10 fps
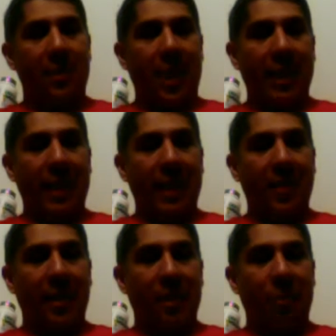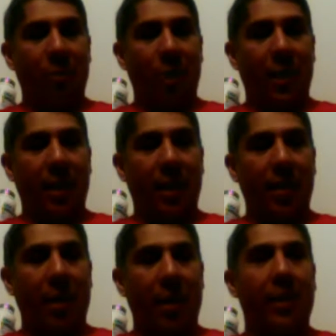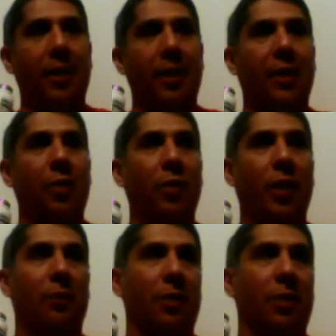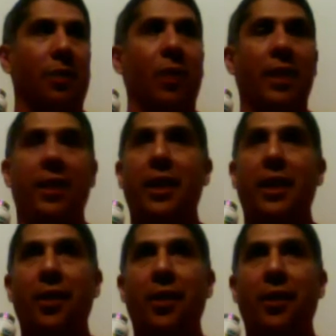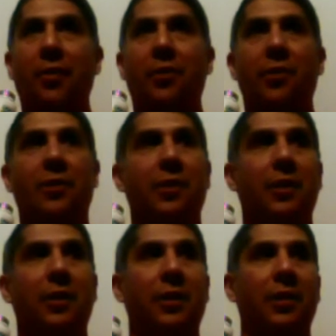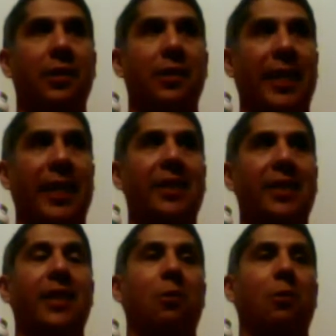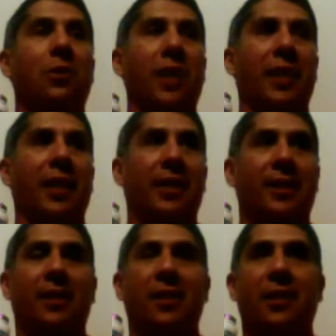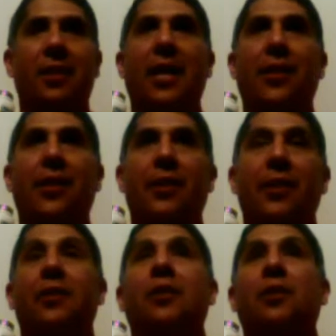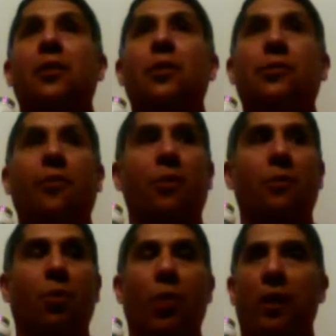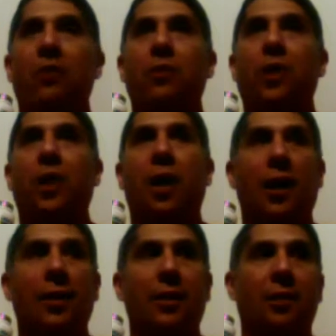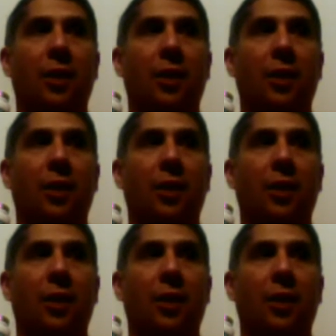an age thing. That's more like okay, it's kind of cool now. I'm just gonna blend in. Like it's almost like this is the standard. This is the uniform to wear to a con.